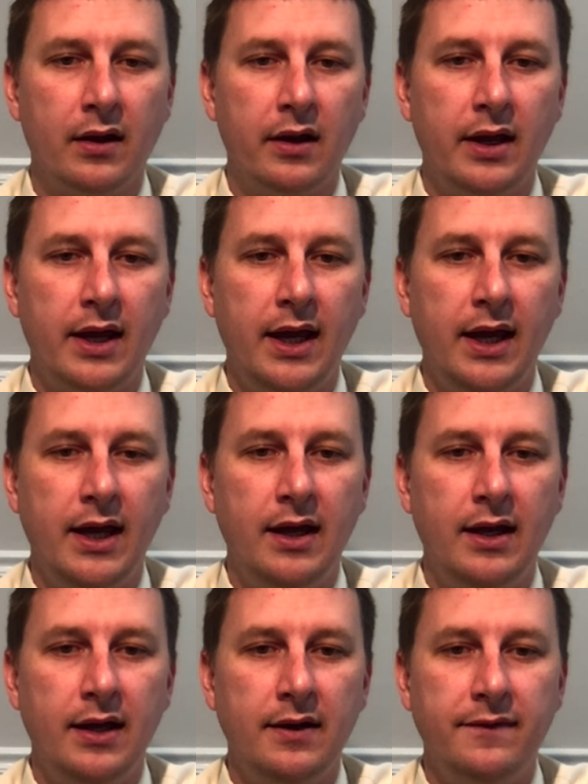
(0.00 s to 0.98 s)

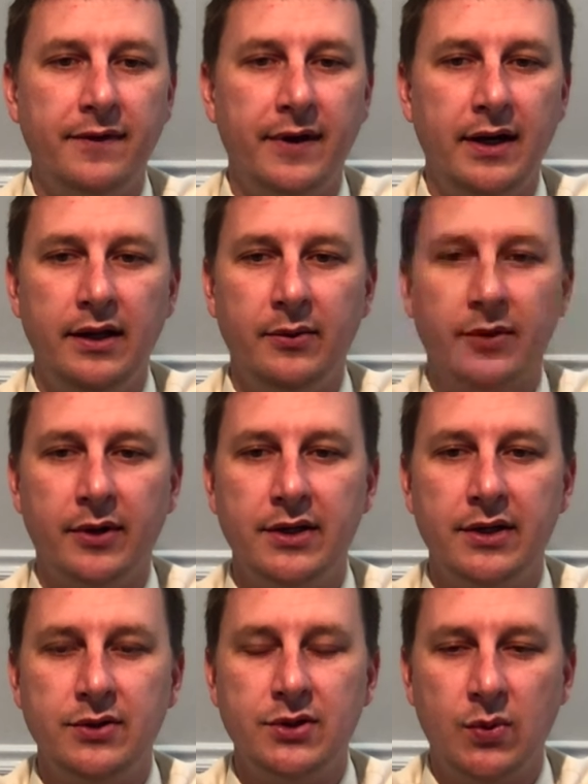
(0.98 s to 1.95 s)
And finally, we're going
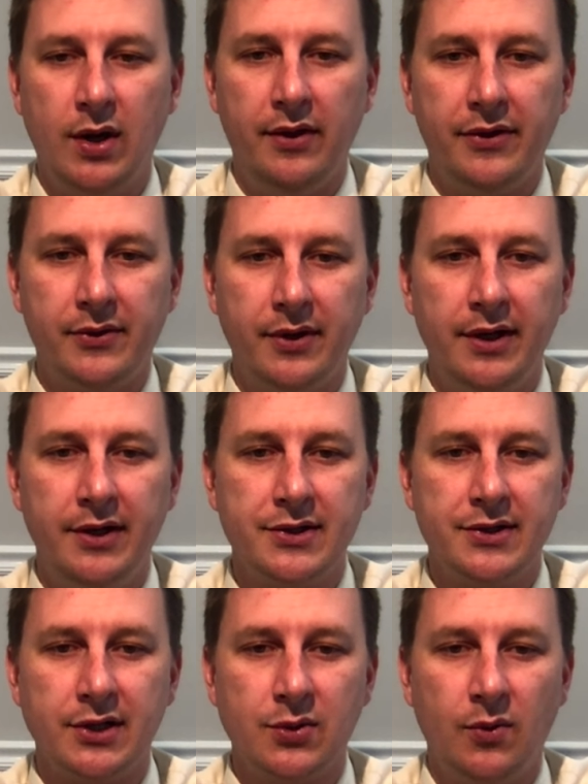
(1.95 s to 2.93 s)
to do 12th graders
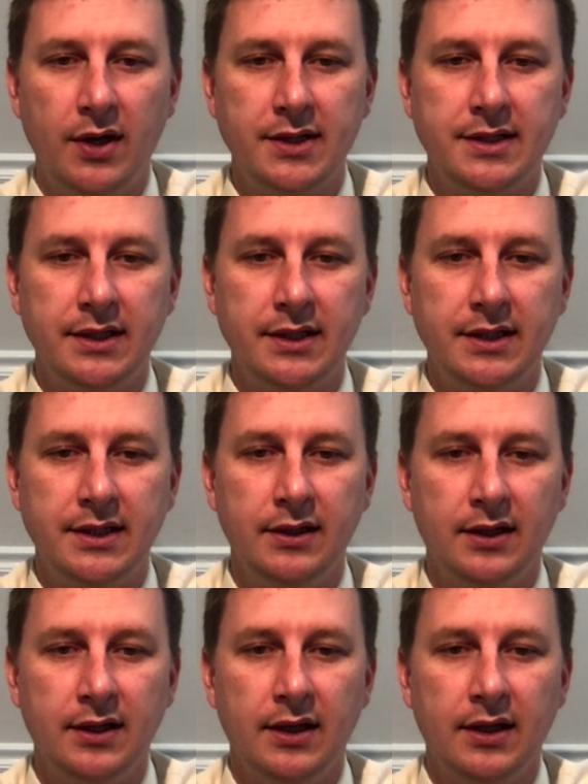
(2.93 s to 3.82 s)
are 20,